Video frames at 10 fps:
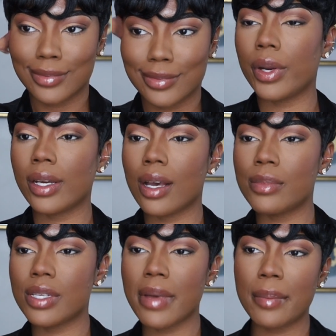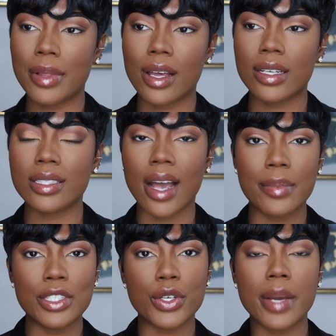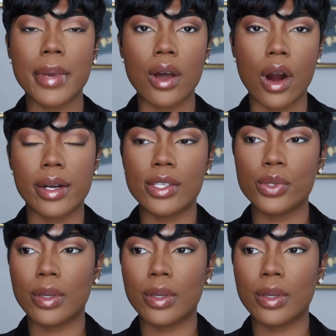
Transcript: When it comes to my blush, I've been trying my hardest to